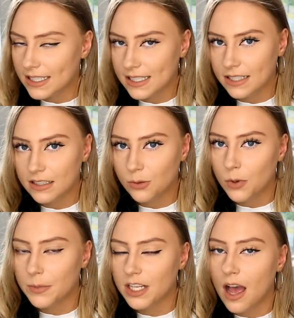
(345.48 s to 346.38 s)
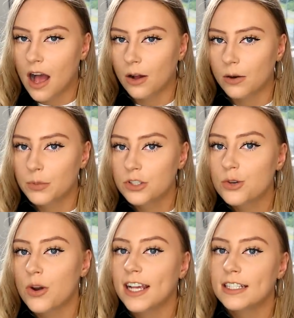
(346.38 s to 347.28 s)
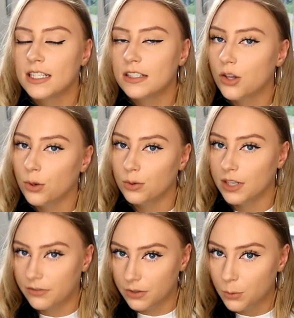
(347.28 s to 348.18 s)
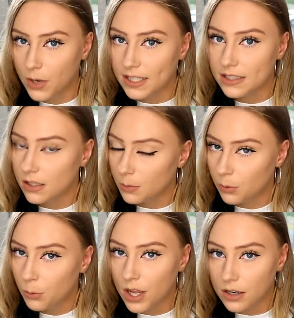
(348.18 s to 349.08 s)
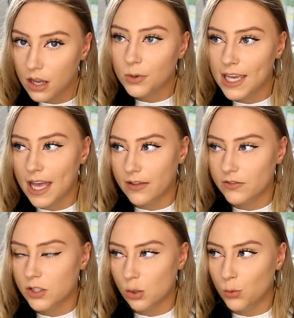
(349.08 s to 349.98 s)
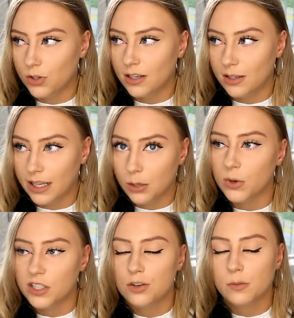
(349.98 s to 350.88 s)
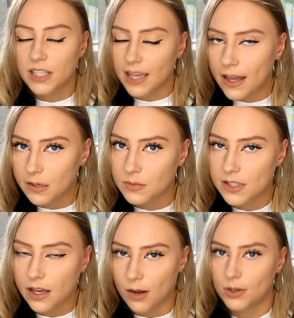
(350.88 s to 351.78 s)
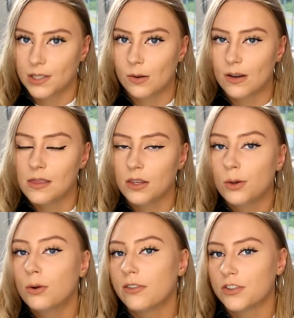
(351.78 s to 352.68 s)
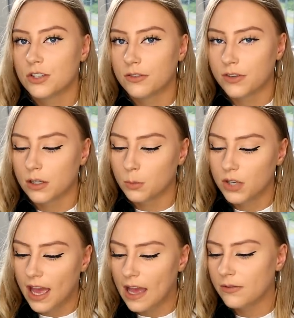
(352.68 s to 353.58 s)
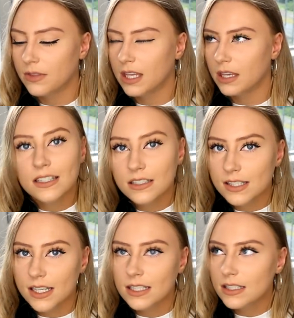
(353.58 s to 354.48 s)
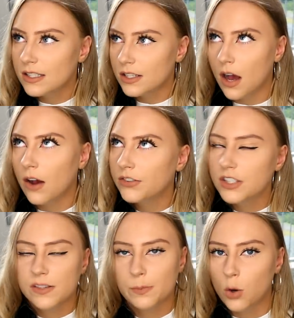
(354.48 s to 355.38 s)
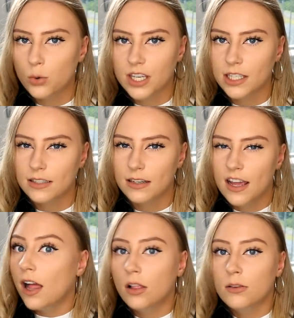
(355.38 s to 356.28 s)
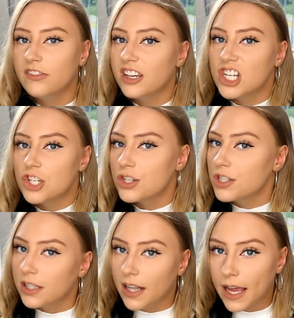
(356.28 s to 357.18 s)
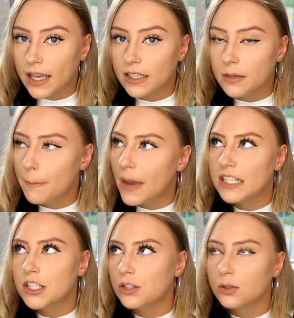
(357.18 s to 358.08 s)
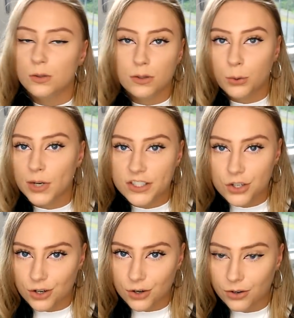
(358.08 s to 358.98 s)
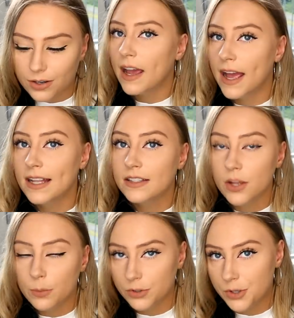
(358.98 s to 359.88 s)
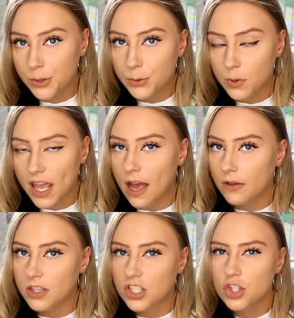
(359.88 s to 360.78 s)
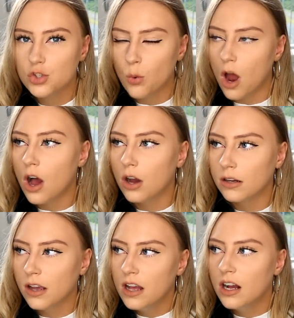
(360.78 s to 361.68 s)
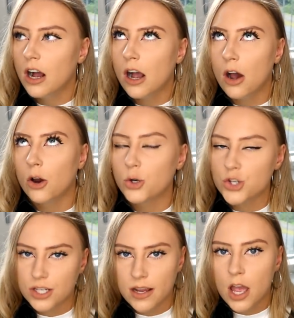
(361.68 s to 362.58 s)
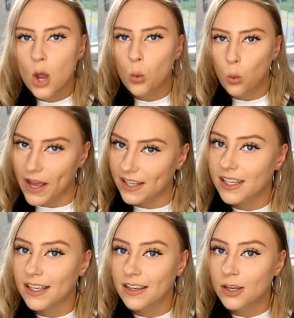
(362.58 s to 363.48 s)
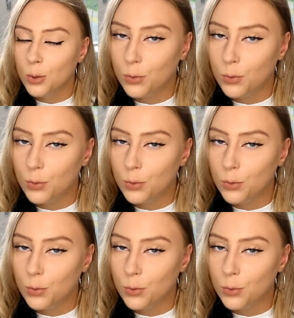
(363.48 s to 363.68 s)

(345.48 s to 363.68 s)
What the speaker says: Icelandic women are portrayed in two different ways. Number one, we have someone like Rachel McAdams' character in the Eurovision film. We have the innocent, soft-spoken, elvish-like, magical creature. And number two, we have the strong, harsh Viking